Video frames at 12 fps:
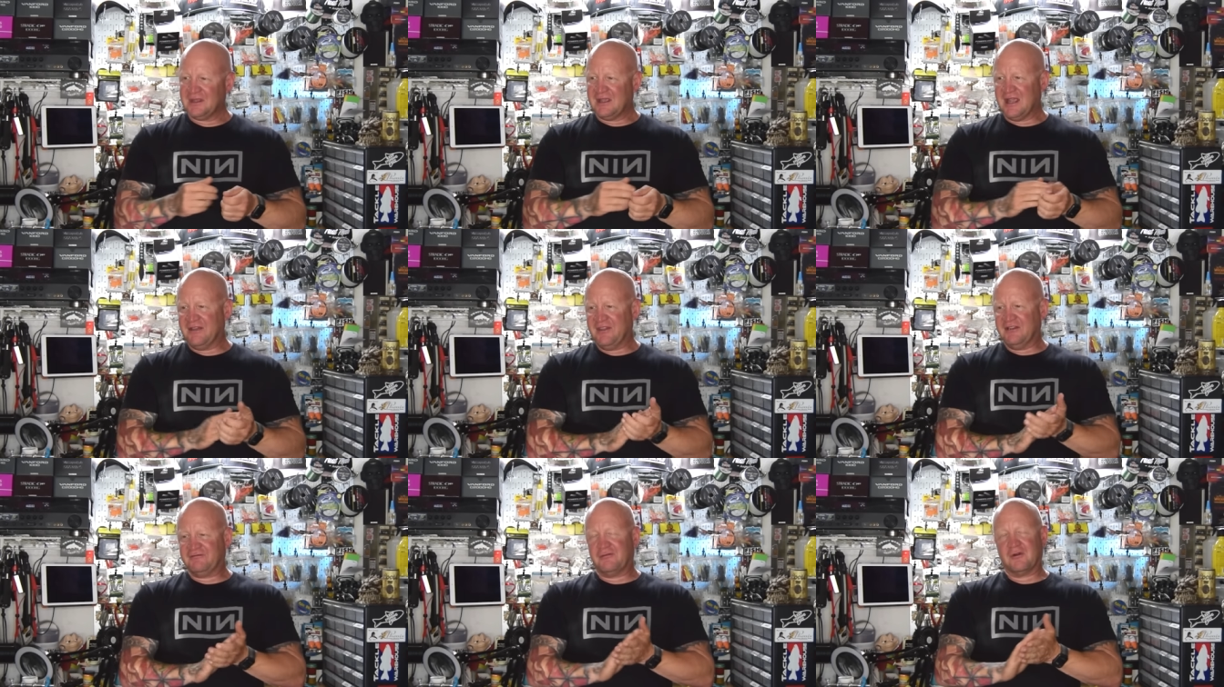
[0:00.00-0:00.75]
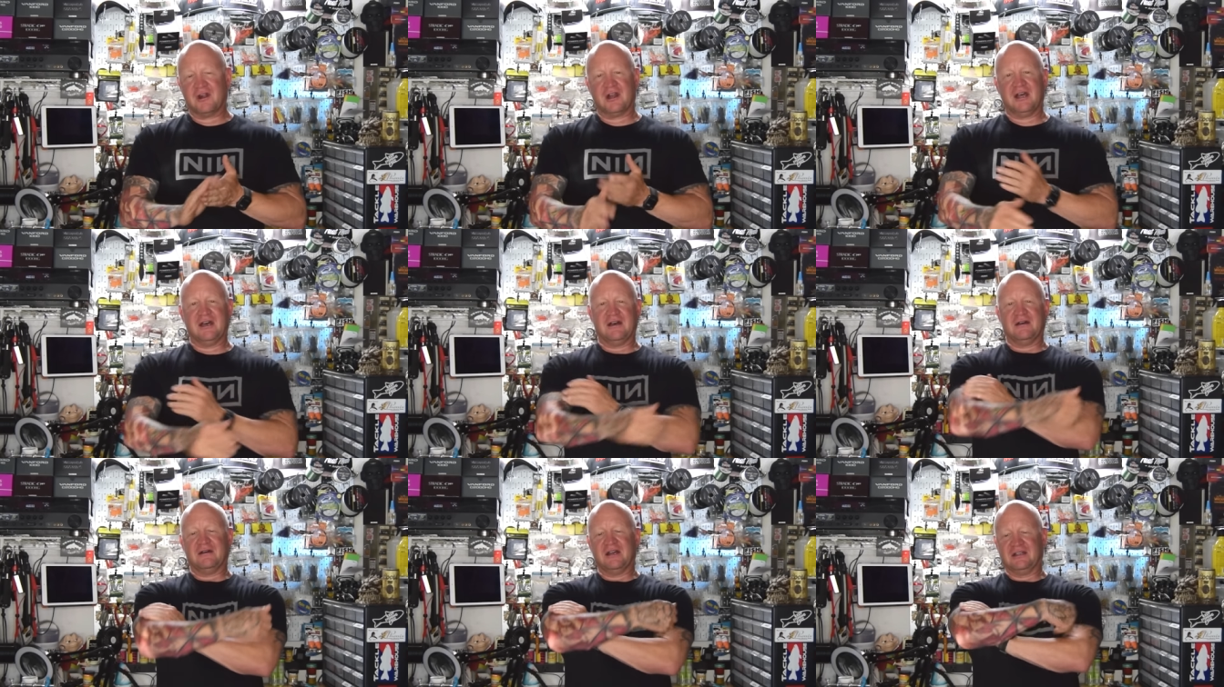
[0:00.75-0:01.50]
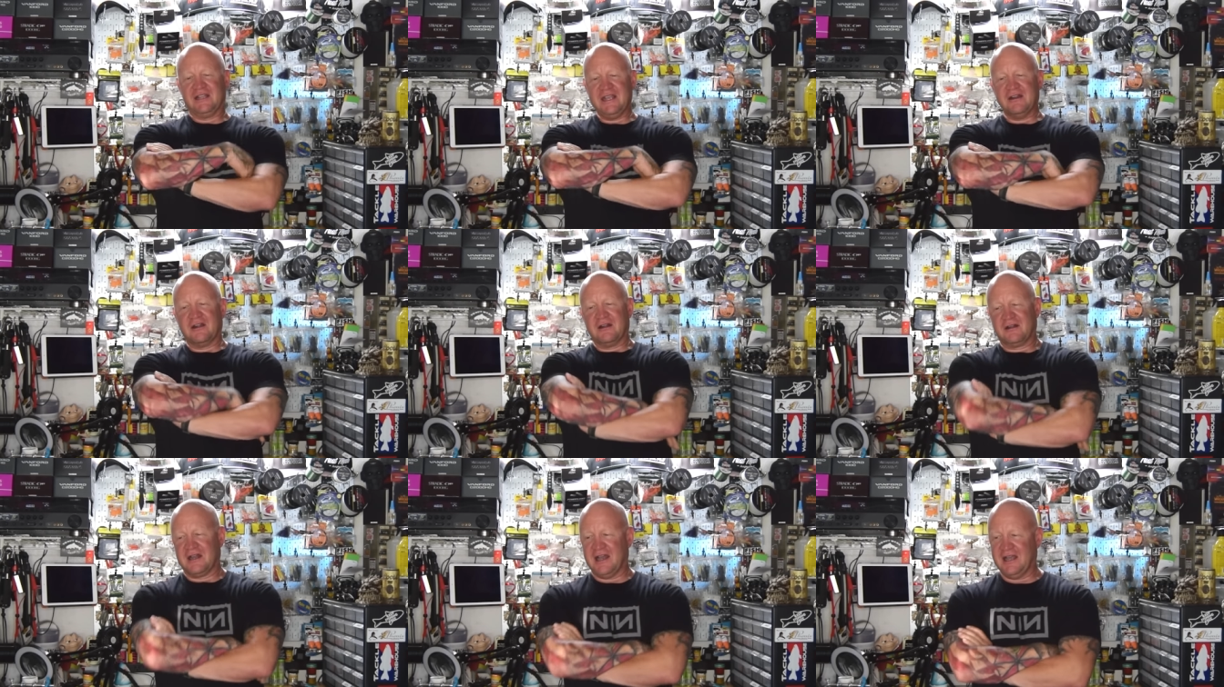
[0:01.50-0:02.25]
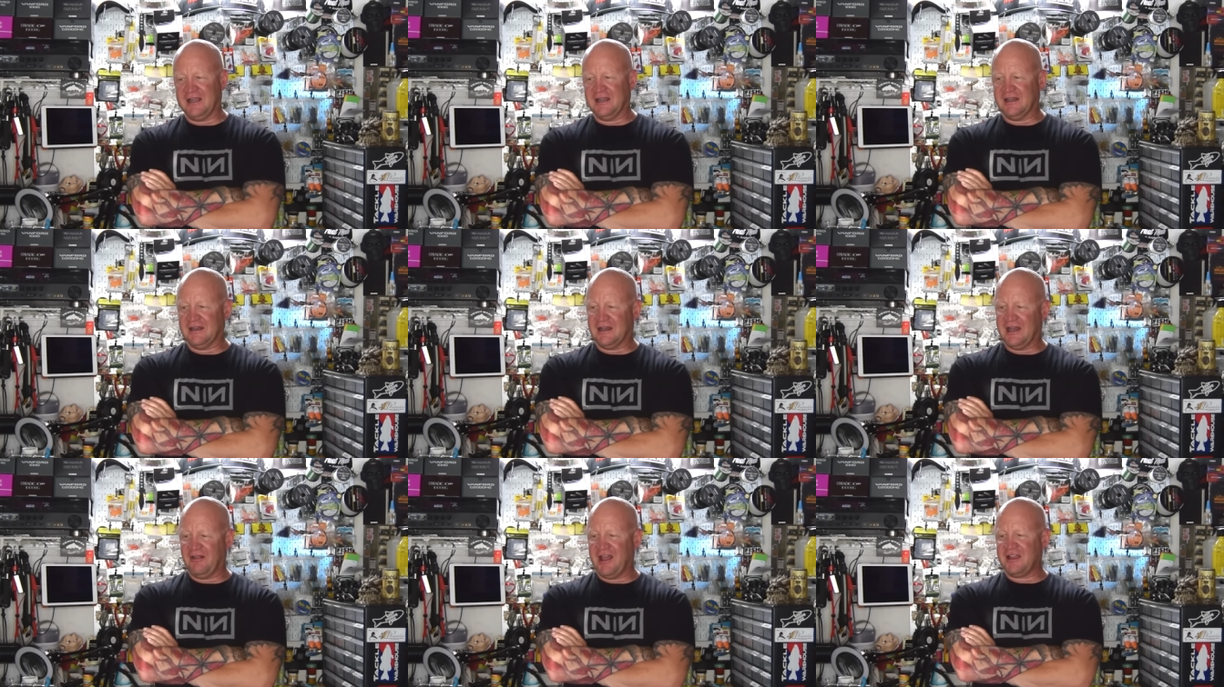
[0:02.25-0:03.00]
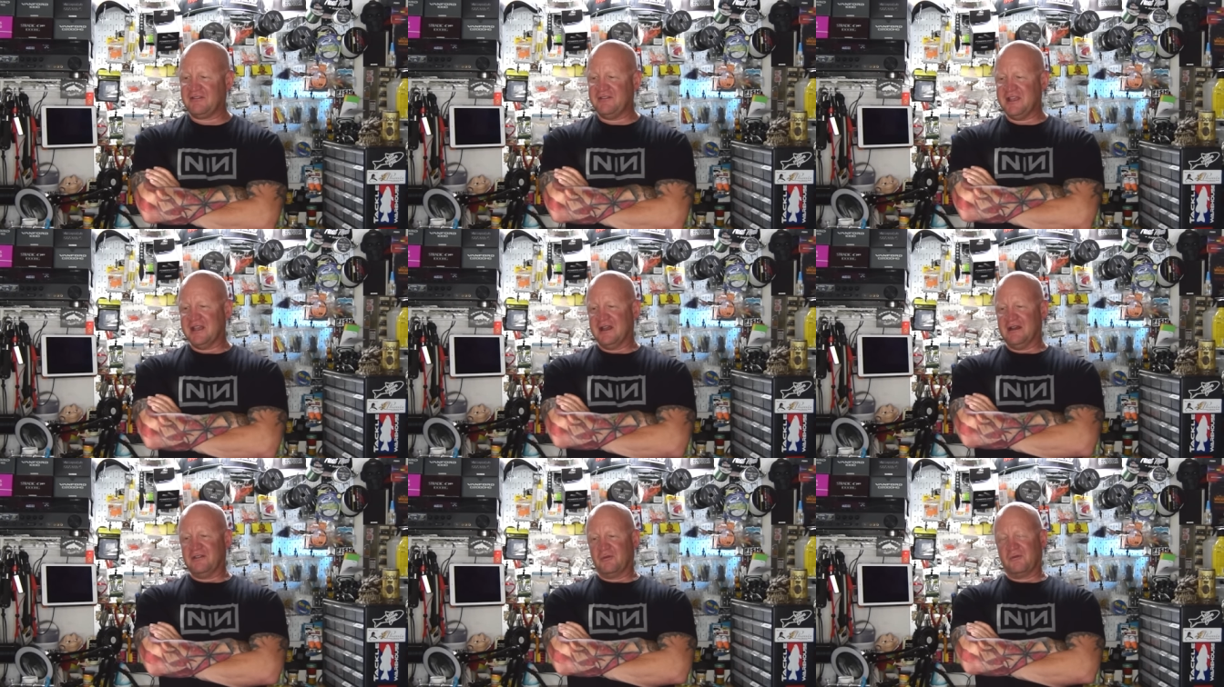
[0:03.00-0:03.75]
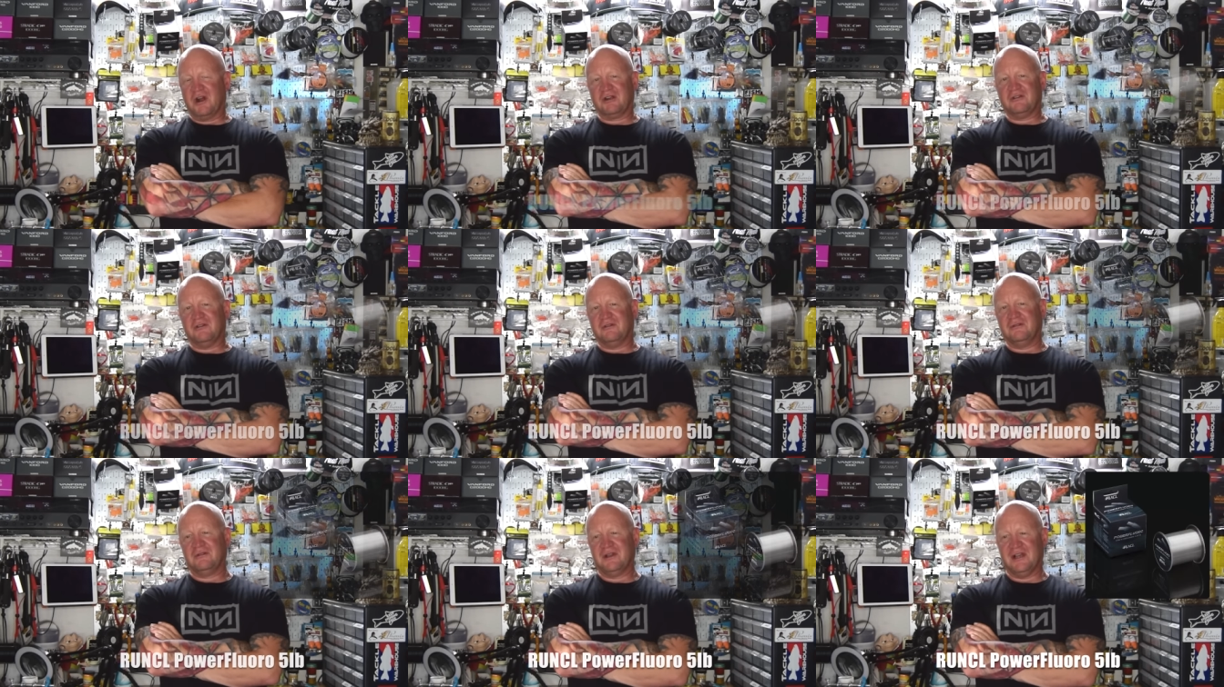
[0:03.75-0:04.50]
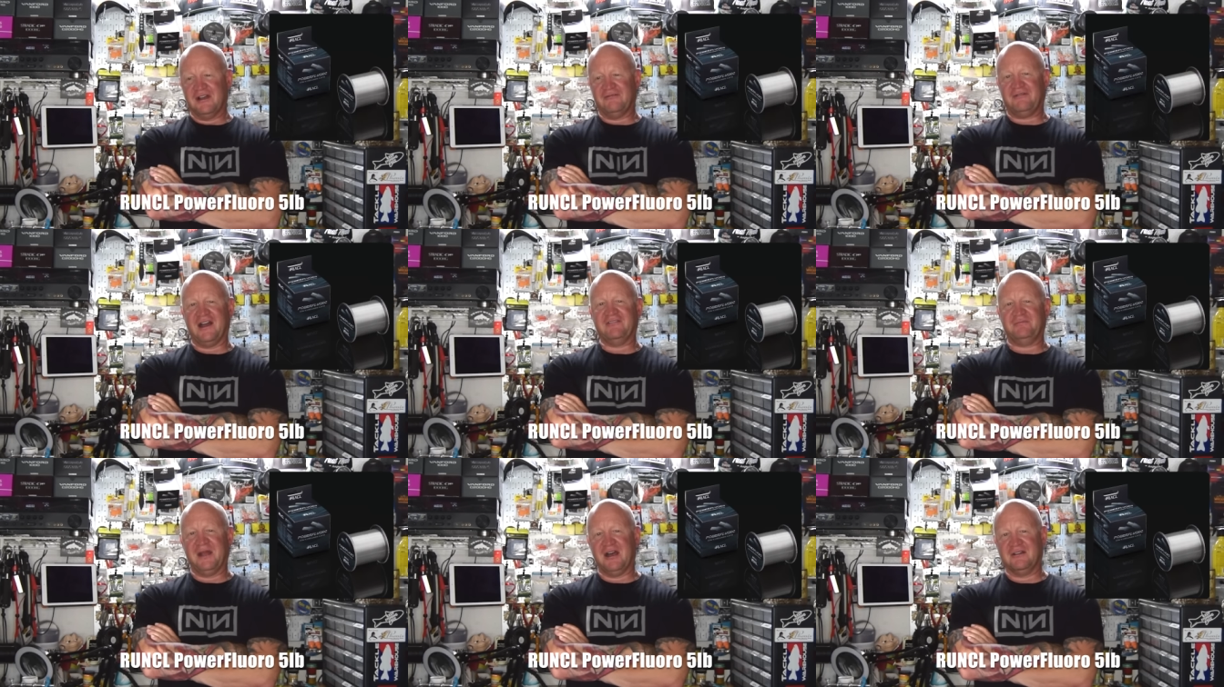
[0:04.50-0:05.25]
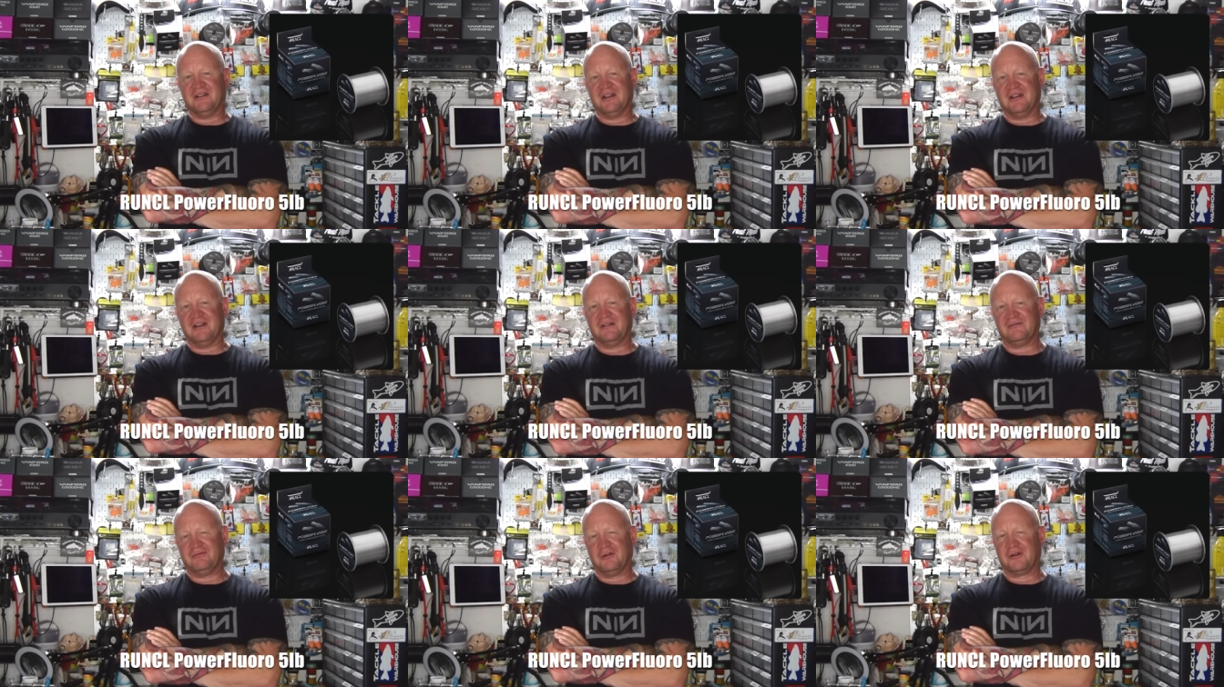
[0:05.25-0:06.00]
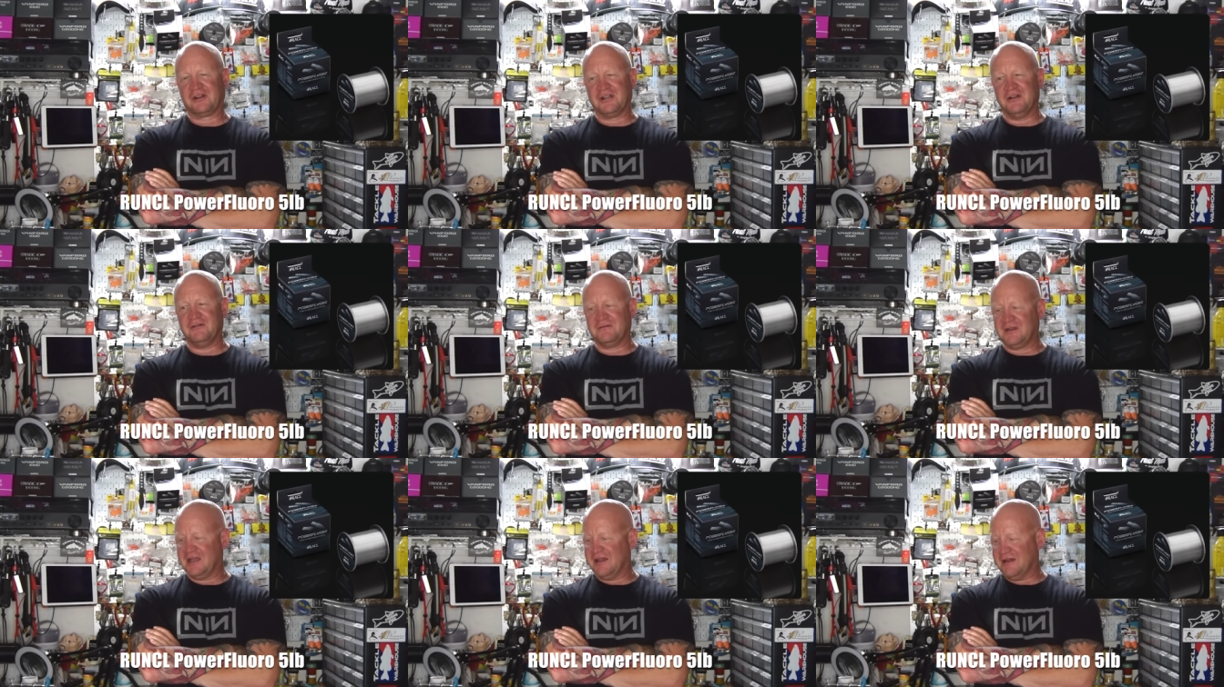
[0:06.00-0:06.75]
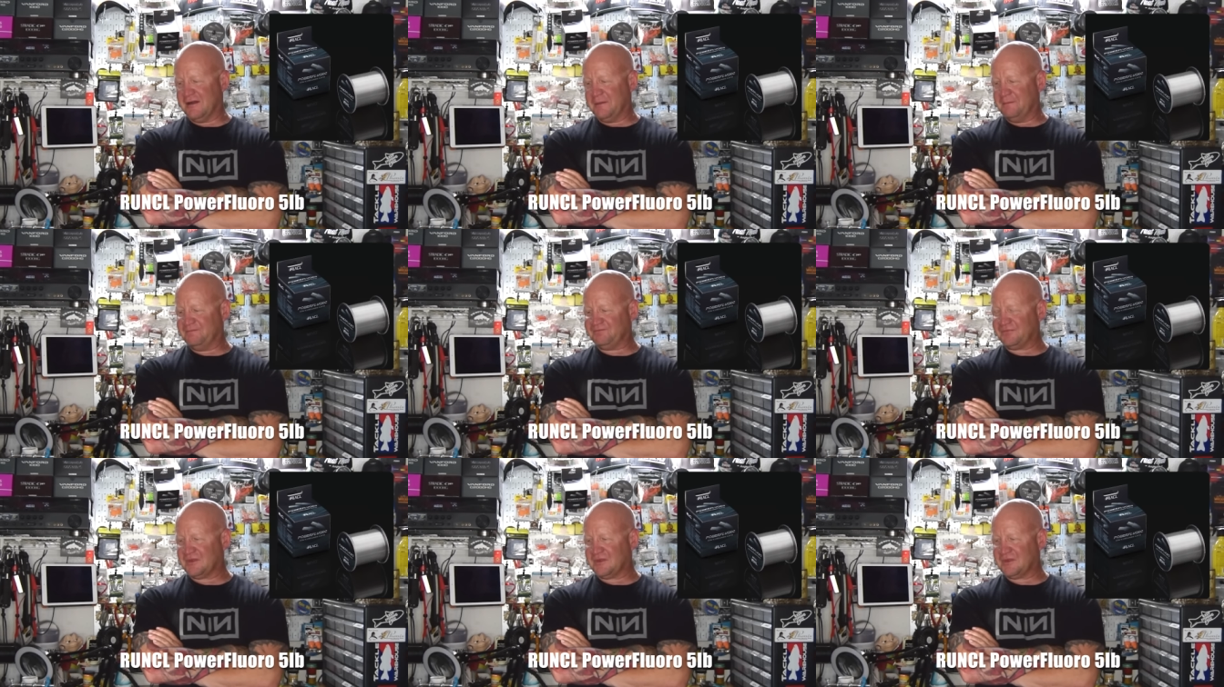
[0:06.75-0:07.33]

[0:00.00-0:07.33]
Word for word: And then for a leader, I like the Runkle 5-pound Fluorocoat.